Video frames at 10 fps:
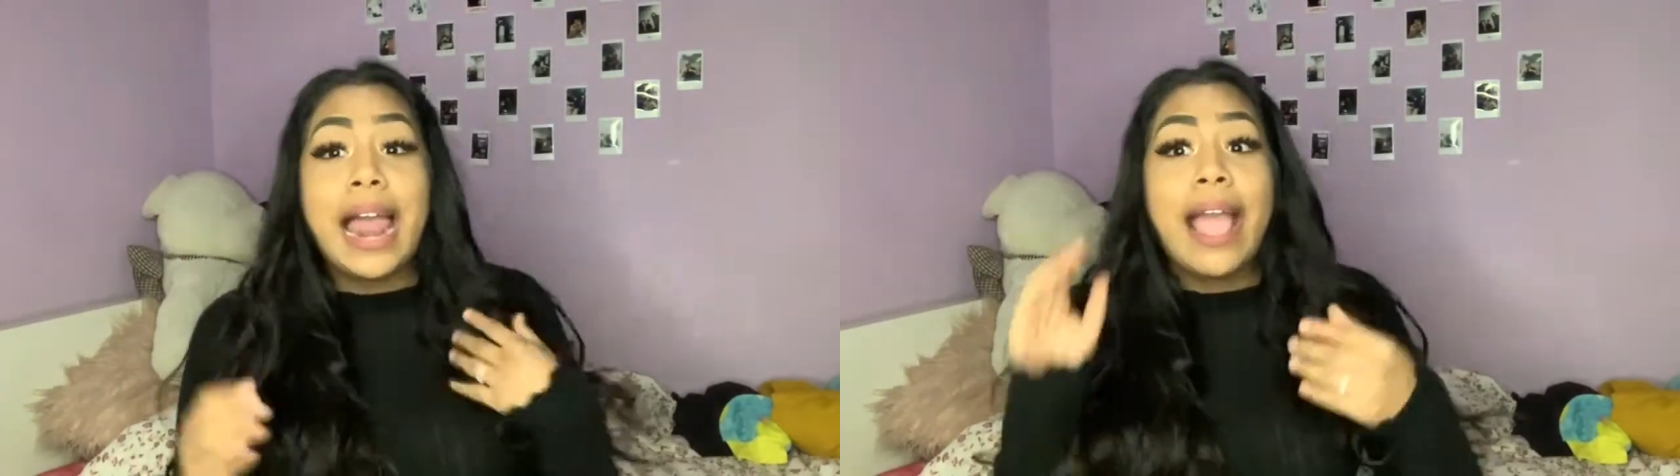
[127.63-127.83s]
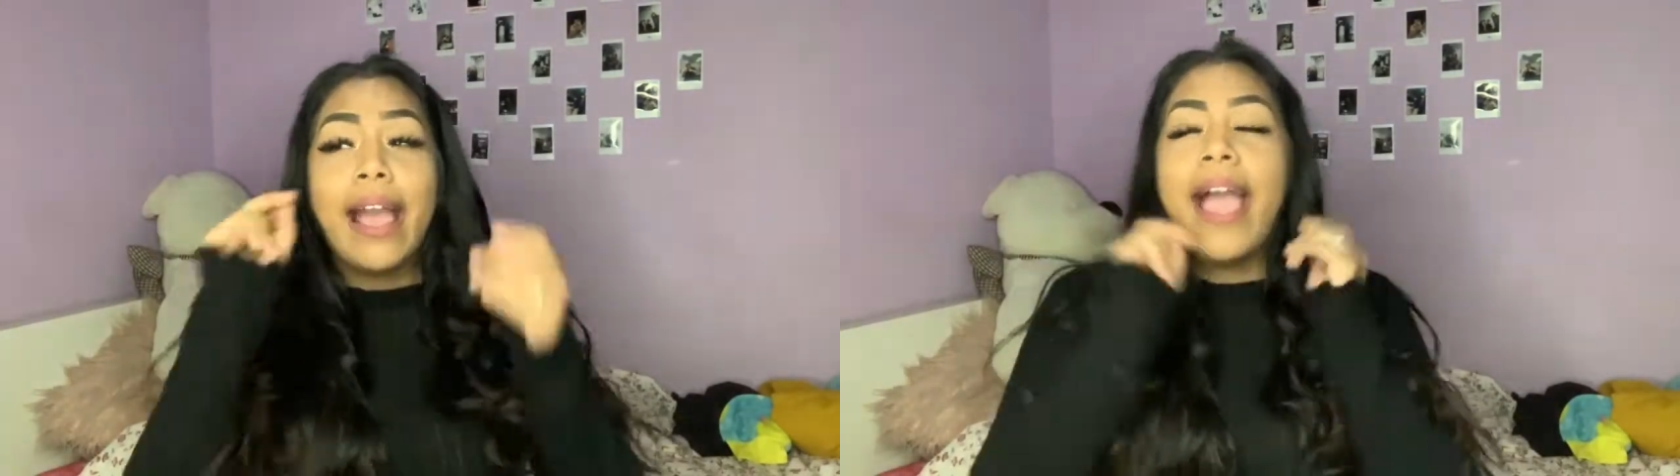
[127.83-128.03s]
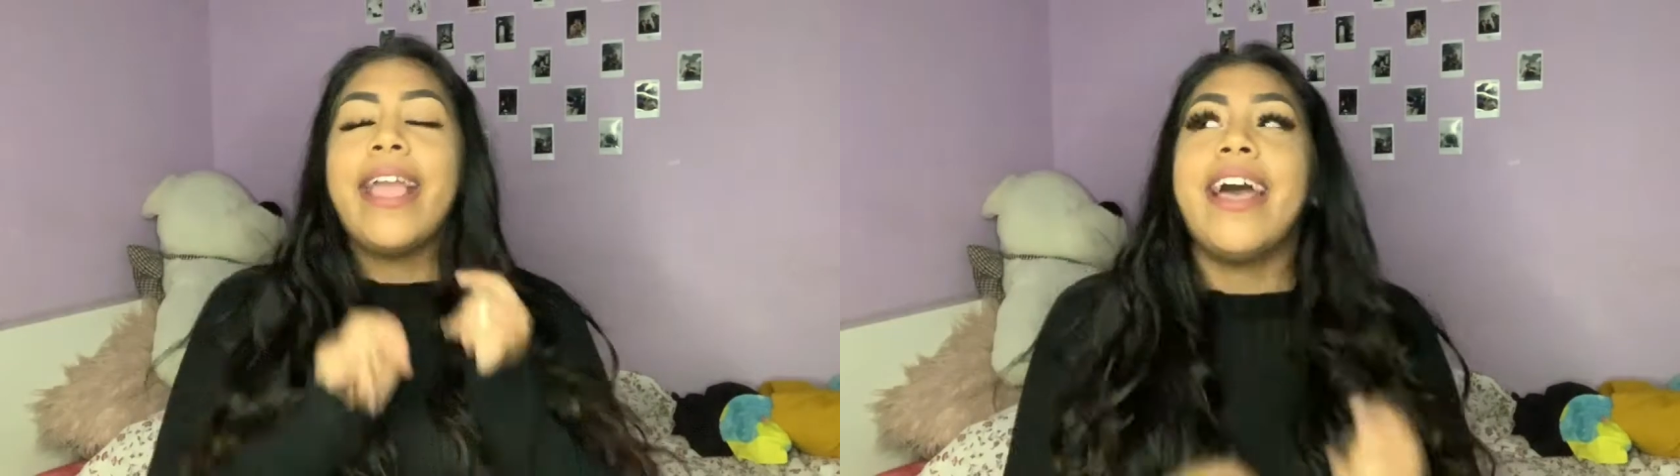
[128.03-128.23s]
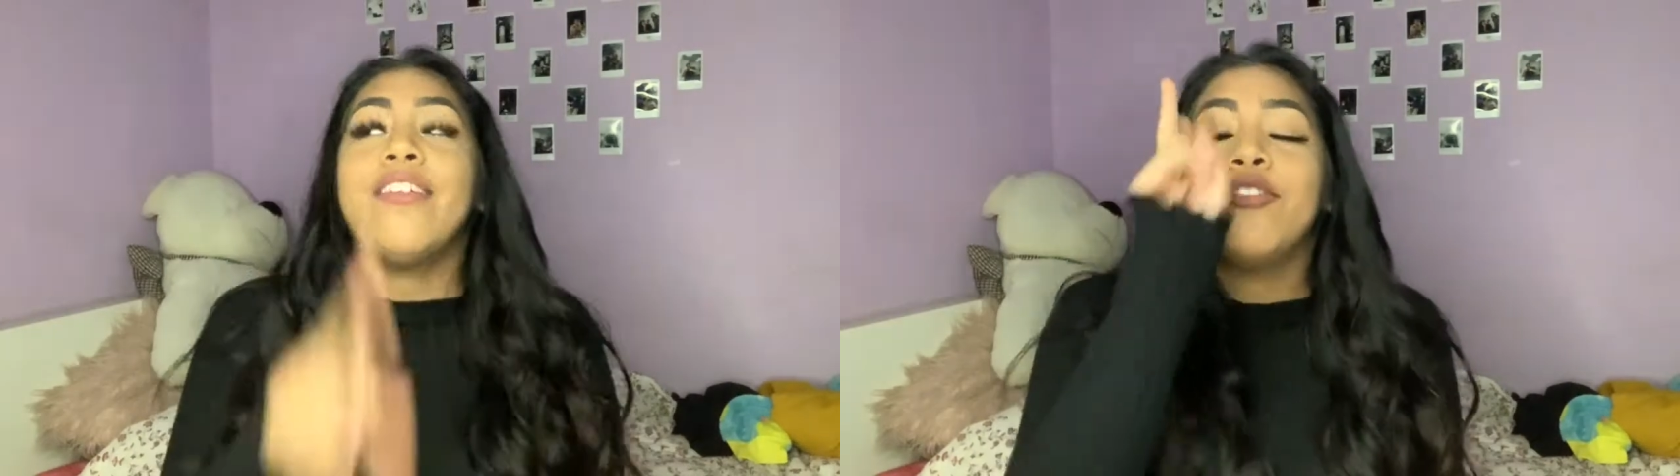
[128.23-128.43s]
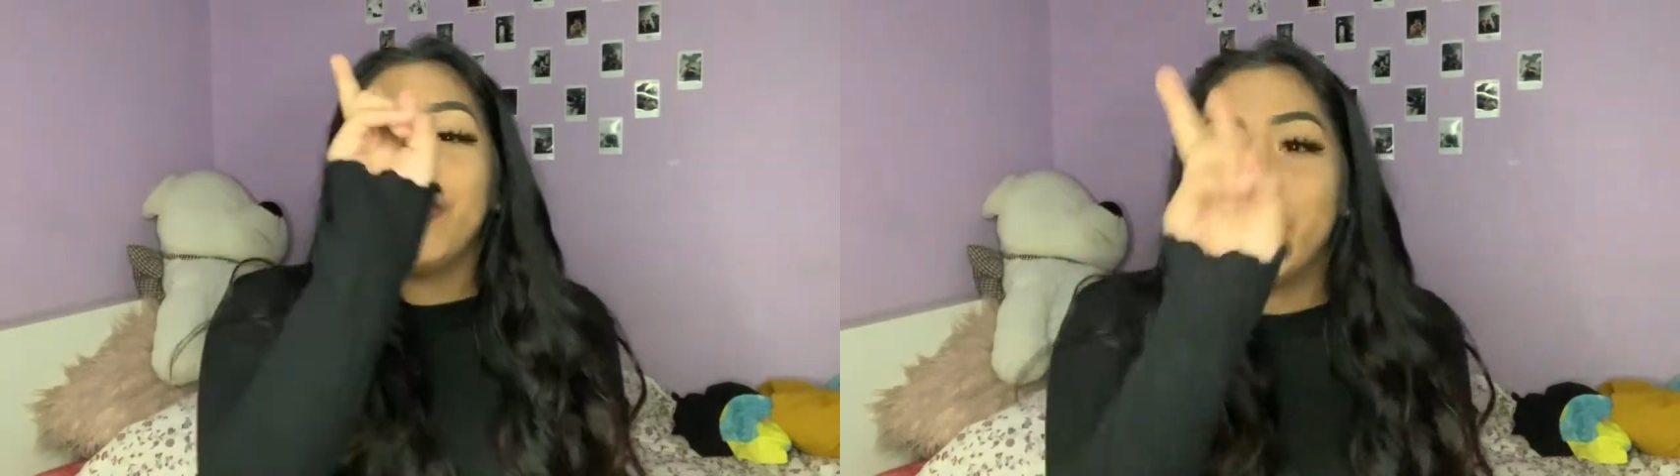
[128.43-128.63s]
Like I
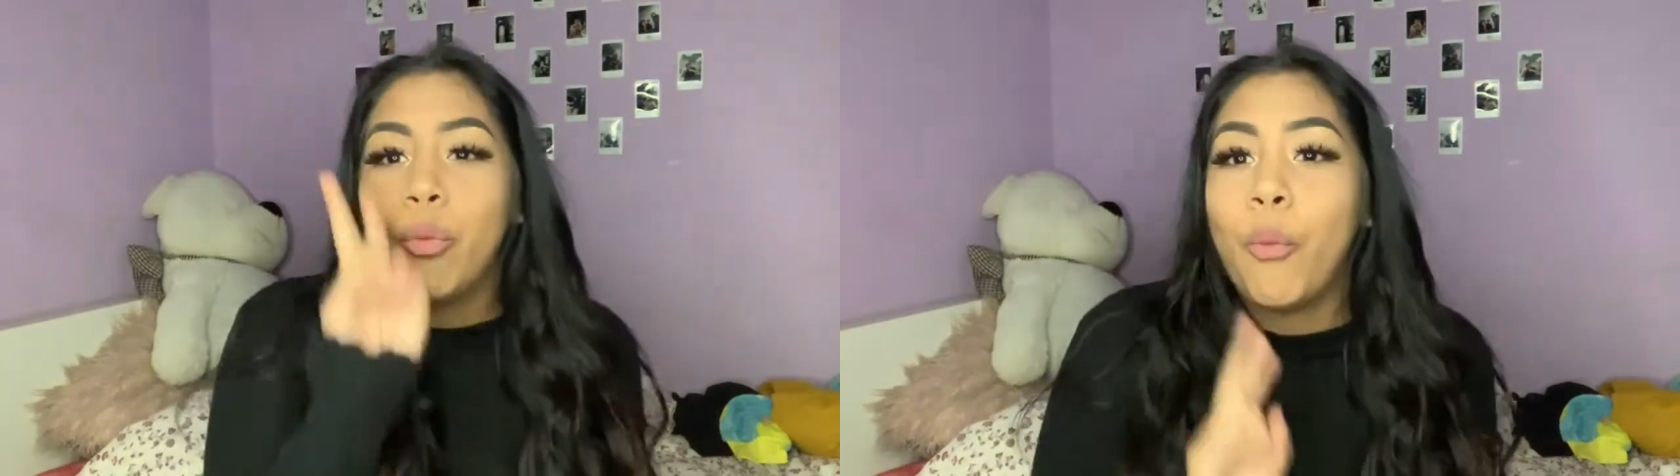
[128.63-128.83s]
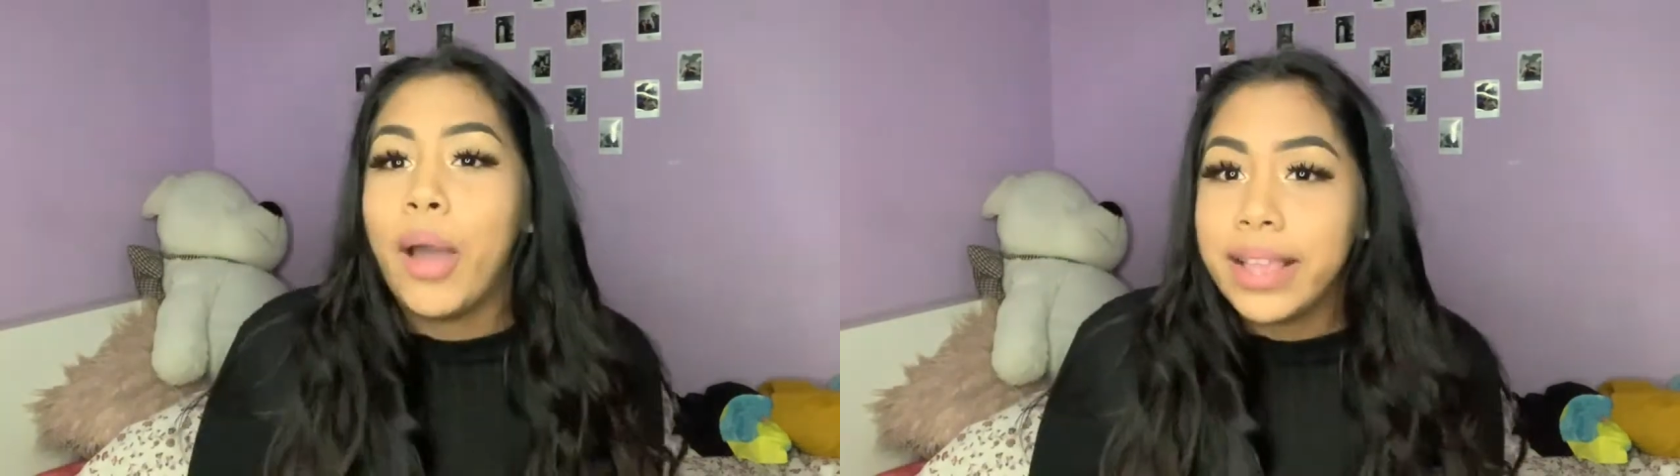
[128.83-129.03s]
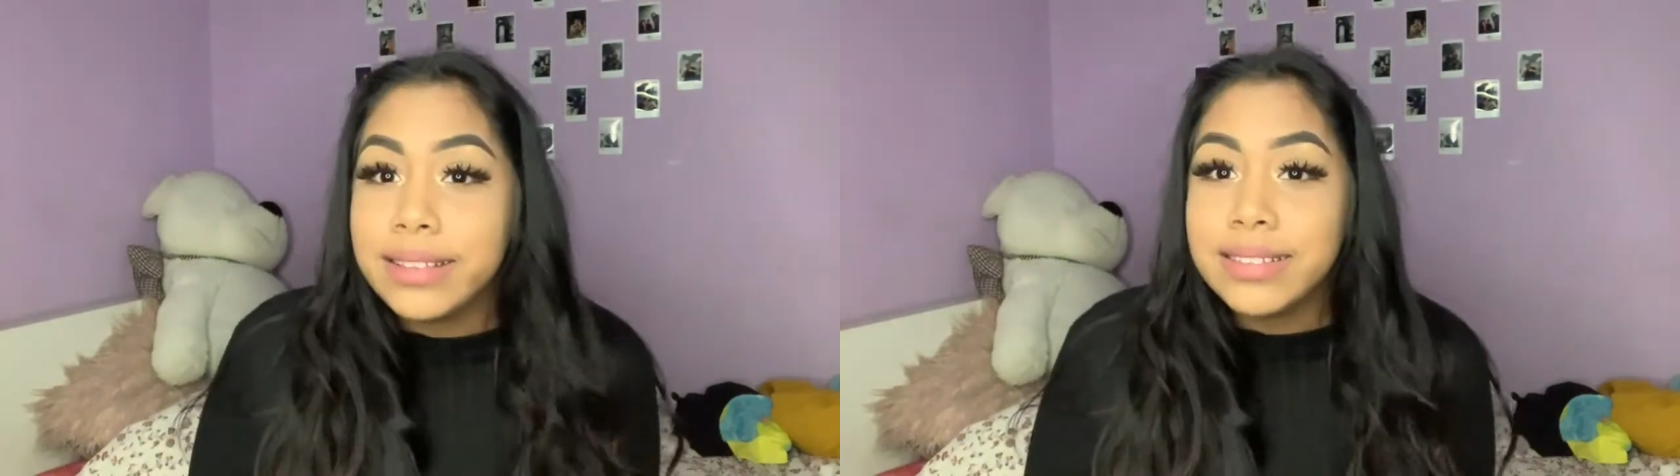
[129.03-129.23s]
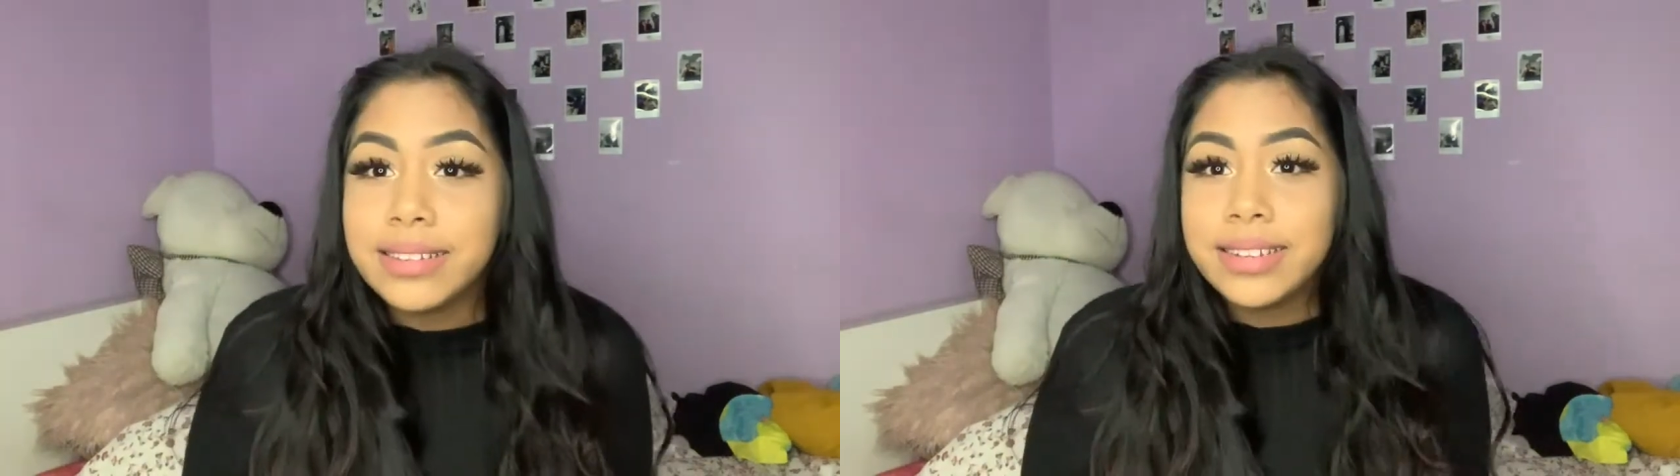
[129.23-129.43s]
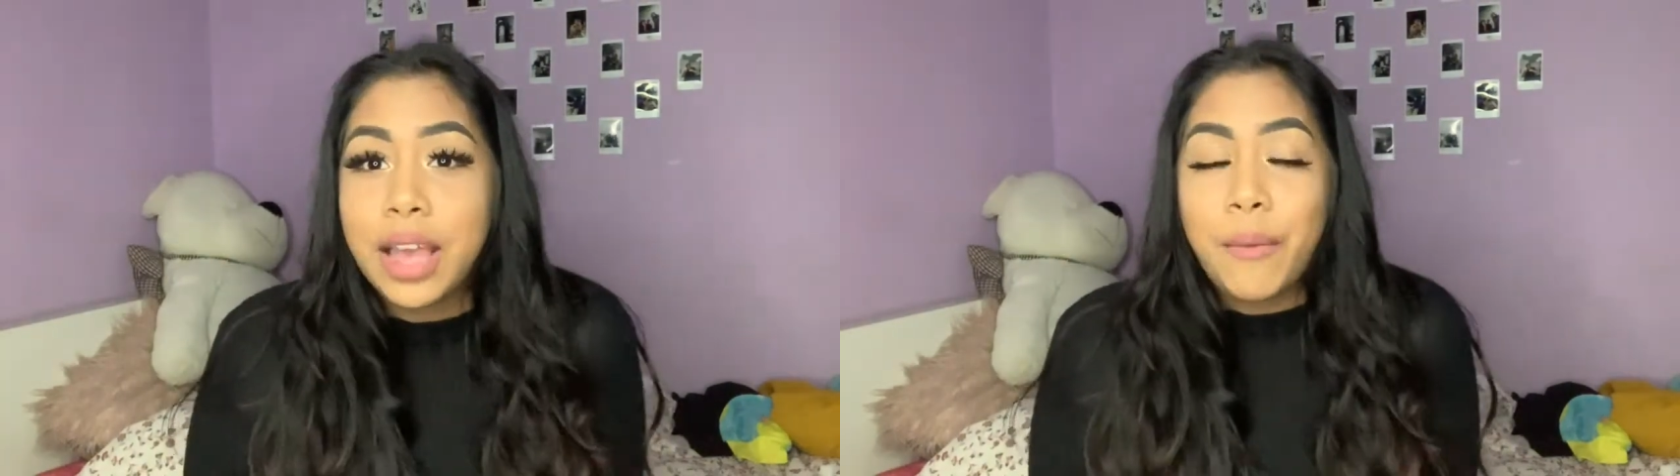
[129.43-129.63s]
asked her twice
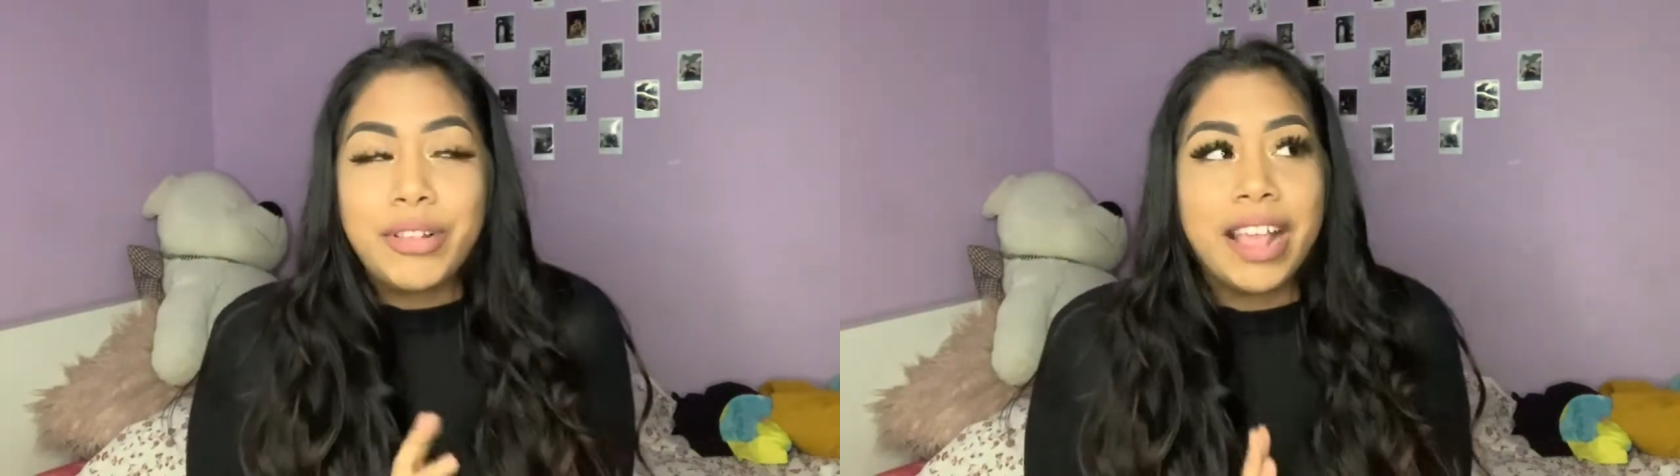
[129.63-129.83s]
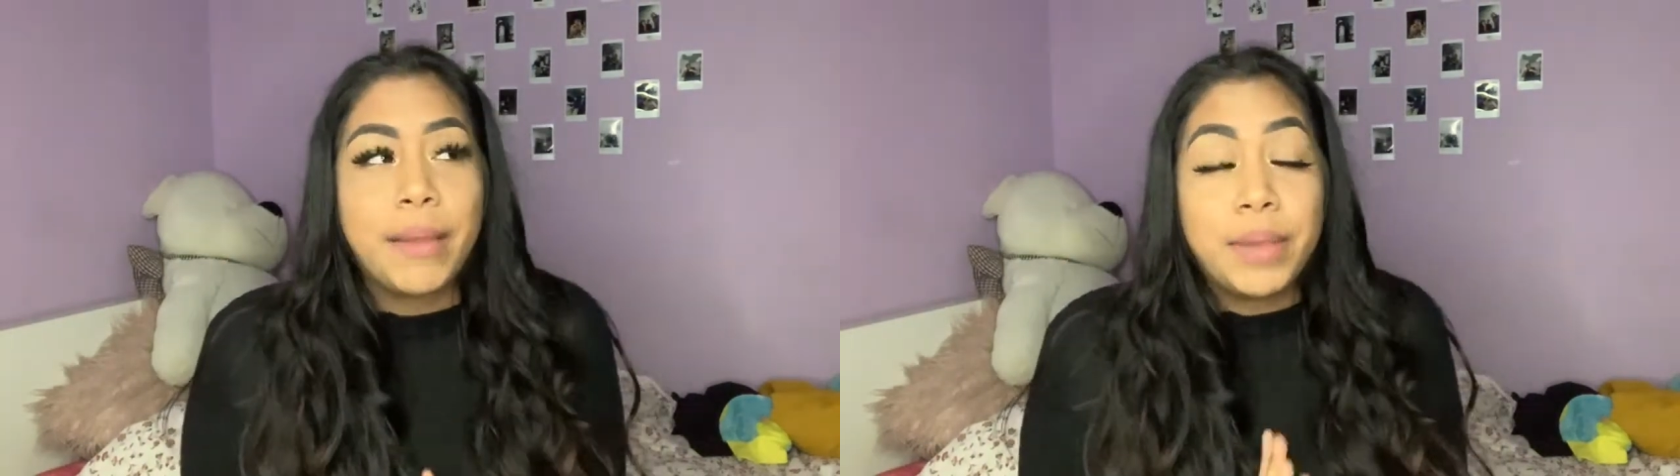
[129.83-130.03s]
and I was like,